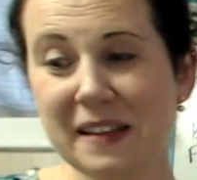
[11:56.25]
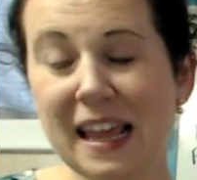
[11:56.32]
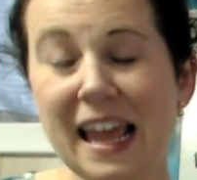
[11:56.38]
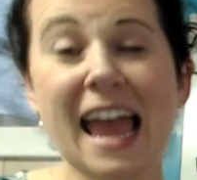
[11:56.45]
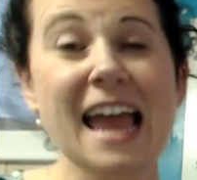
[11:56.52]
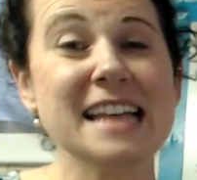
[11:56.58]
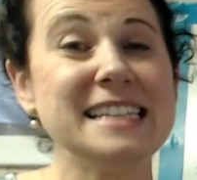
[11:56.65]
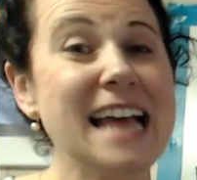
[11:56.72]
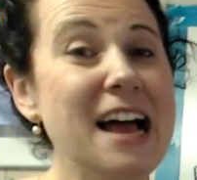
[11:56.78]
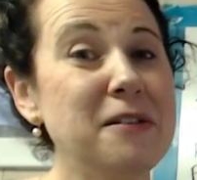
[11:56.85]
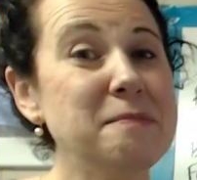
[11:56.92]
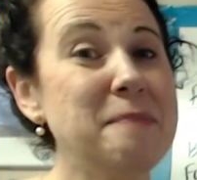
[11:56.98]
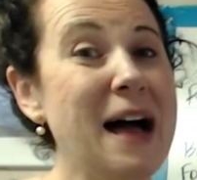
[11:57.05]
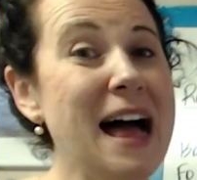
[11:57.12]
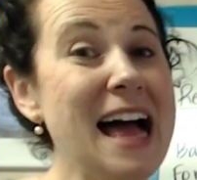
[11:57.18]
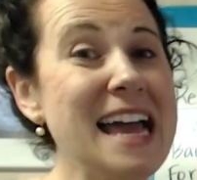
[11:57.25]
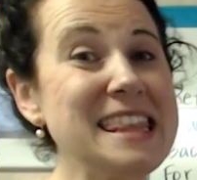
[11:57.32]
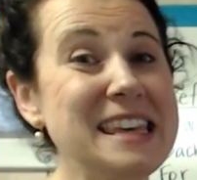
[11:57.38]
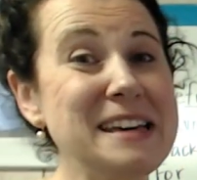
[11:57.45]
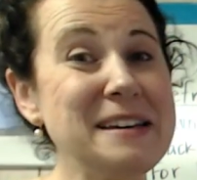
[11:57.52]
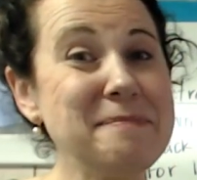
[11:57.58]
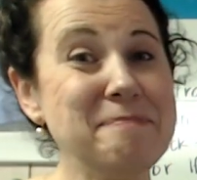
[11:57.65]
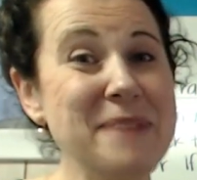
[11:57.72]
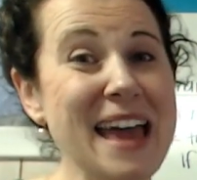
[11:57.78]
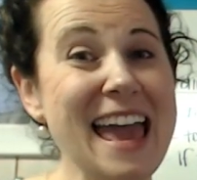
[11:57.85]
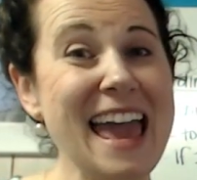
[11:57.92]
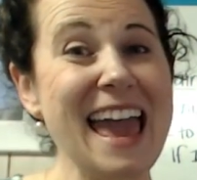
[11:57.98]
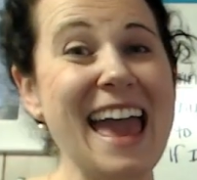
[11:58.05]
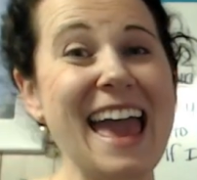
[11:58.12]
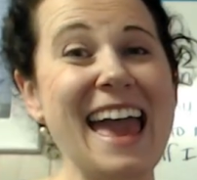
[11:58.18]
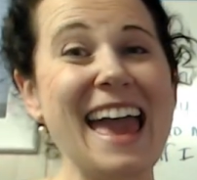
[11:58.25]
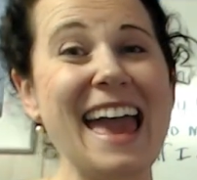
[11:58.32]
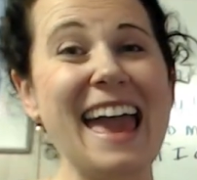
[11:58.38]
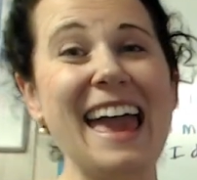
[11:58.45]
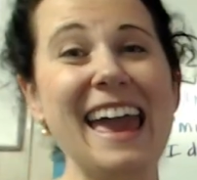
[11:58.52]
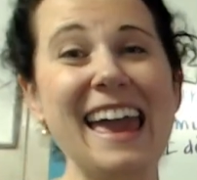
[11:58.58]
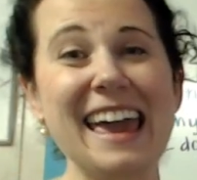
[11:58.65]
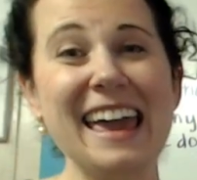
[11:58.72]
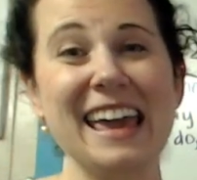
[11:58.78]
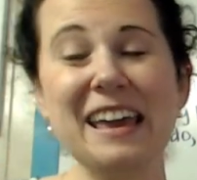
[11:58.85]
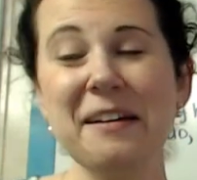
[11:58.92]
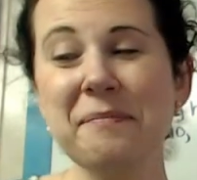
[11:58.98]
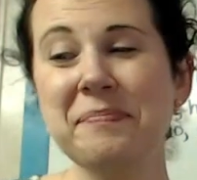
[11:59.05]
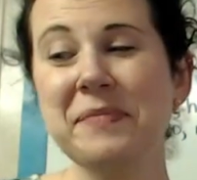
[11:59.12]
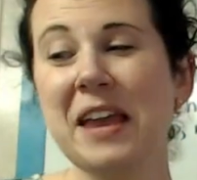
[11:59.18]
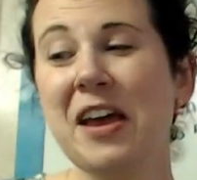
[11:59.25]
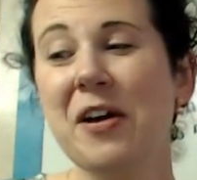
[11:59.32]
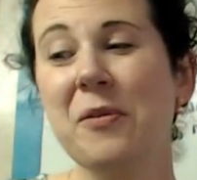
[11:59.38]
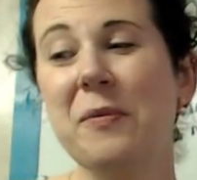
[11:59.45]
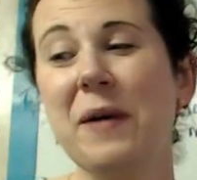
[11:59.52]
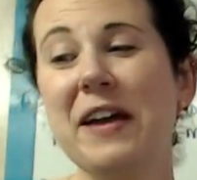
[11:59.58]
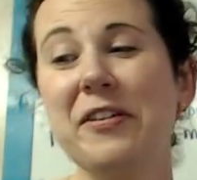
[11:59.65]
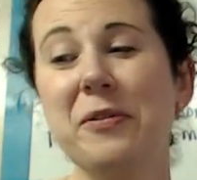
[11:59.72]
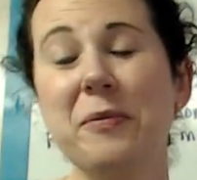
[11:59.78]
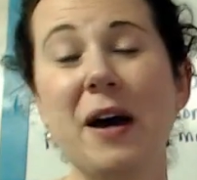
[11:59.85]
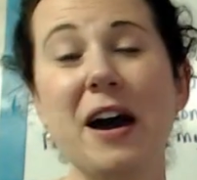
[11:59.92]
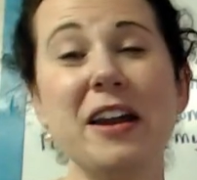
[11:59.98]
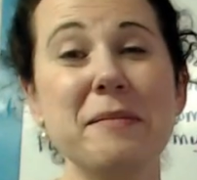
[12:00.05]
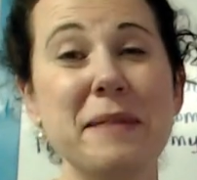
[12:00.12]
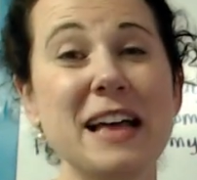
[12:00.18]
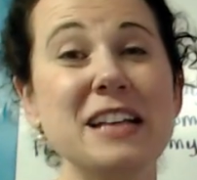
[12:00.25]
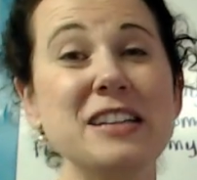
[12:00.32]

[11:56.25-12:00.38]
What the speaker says: Down by the bay, where the watermelons